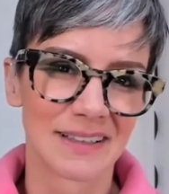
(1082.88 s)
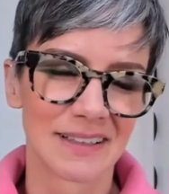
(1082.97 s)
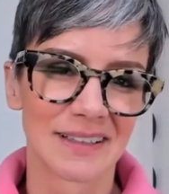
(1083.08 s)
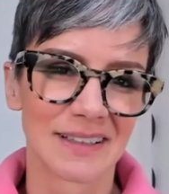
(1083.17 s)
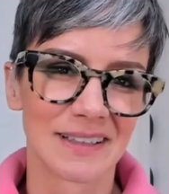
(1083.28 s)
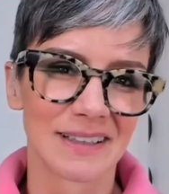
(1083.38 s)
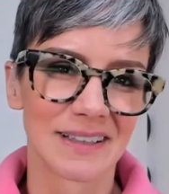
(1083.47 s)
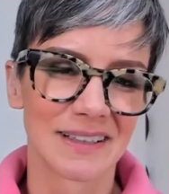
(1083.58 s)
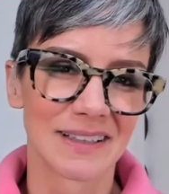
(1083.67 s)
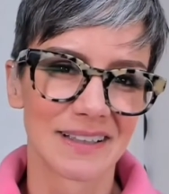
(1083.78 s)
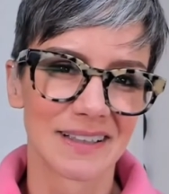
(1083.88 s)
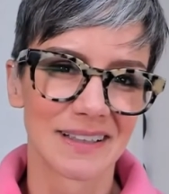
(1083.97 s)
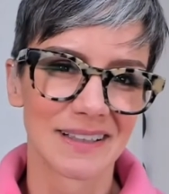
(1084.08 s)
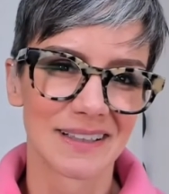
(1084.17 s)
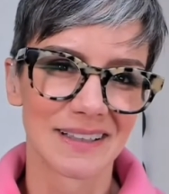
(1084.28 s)

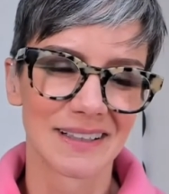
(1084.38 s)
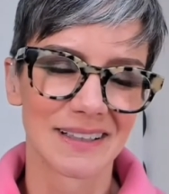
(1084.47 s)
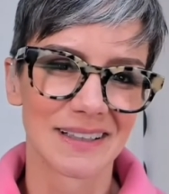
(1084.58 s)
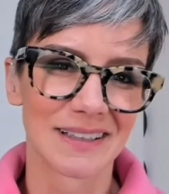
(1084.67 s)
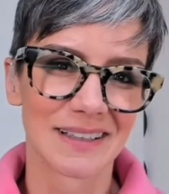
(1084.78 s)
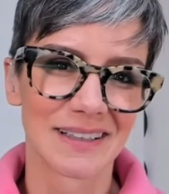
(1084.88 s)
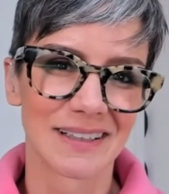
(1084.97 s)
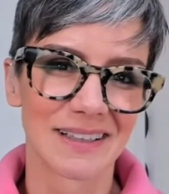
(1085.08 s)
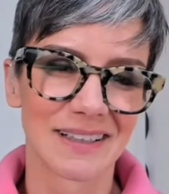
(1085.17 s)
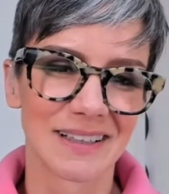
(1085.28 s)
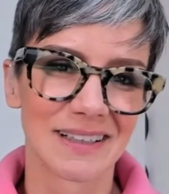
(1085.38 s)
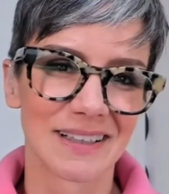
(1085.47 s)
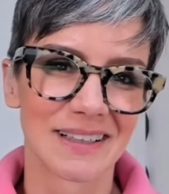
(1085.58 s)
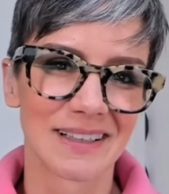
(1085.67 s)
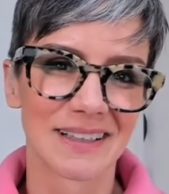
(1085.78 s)

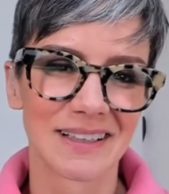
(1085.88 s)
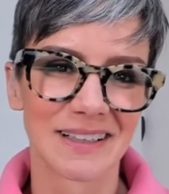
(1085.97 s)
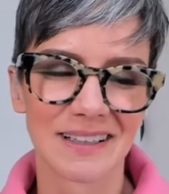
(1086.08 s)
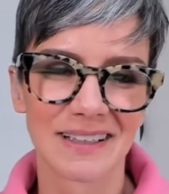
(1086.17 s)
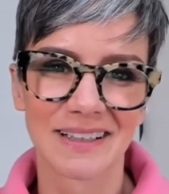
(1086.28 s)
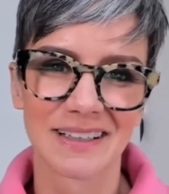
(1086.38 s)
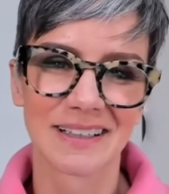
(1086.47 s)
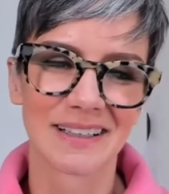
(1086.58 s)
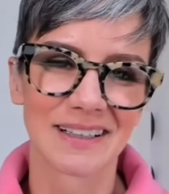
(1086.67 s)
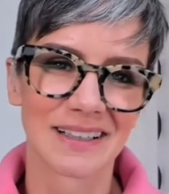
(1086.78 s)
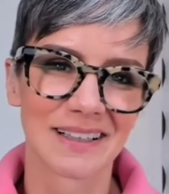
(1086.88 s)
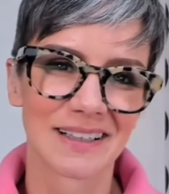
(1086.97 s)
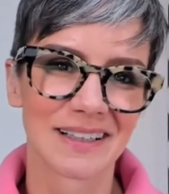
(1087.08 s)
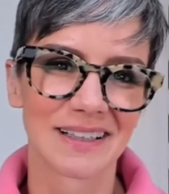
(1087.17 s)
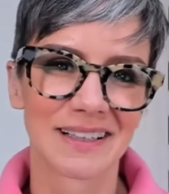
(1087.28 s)

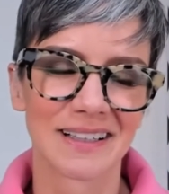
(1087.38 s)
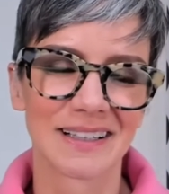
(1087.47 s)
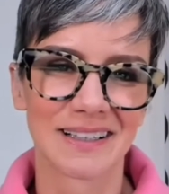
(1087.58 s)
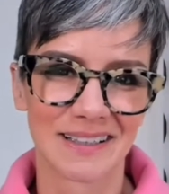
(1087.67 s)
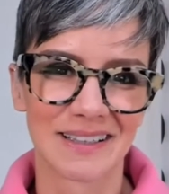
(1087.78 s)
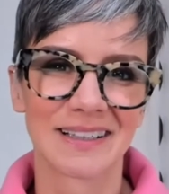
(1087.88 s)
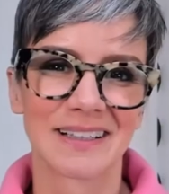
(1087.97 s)
[no speech]